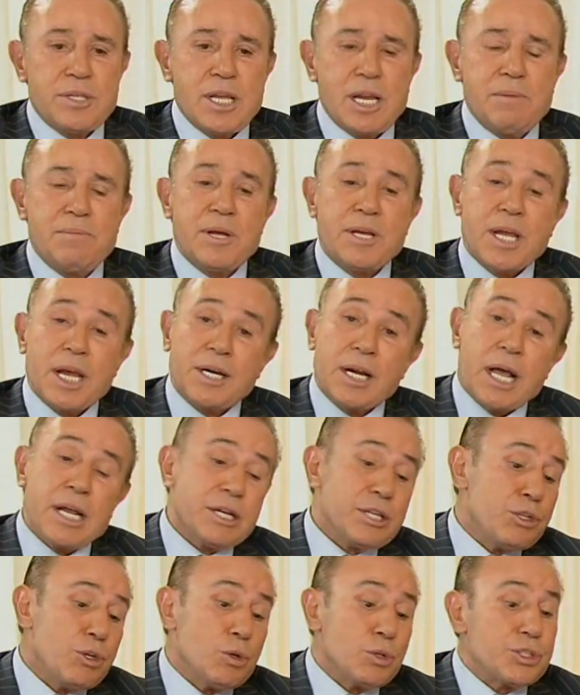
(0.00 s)
tell me, can I
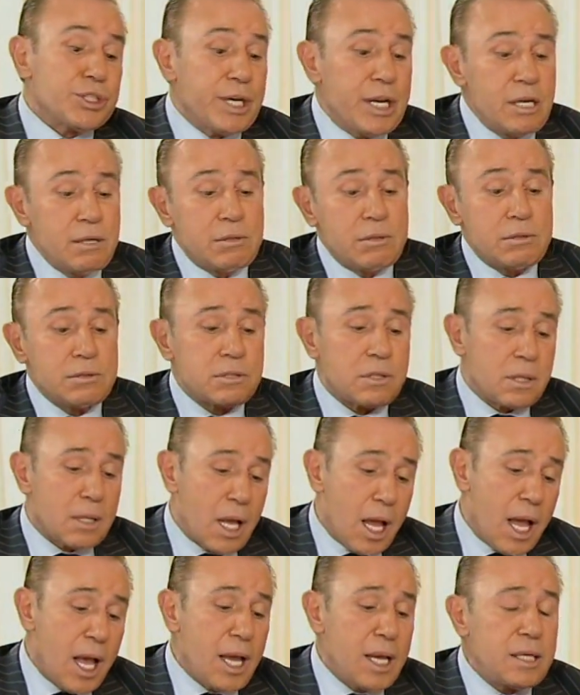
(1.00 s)
reduce wrinkles,
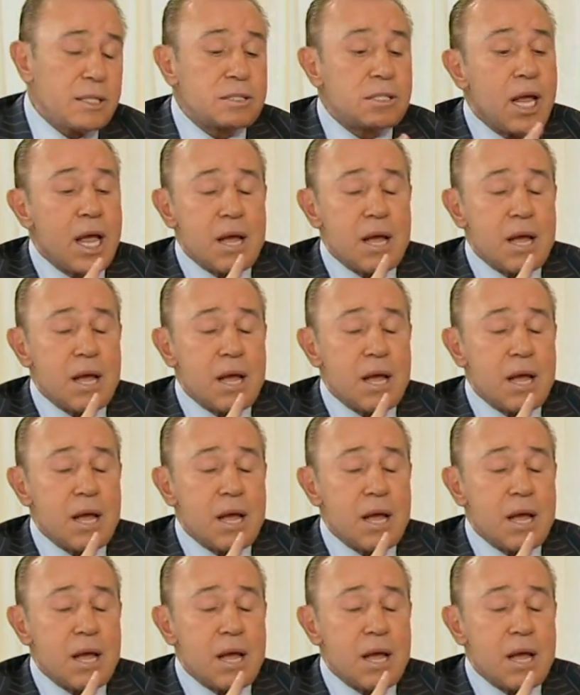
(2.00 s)
lines,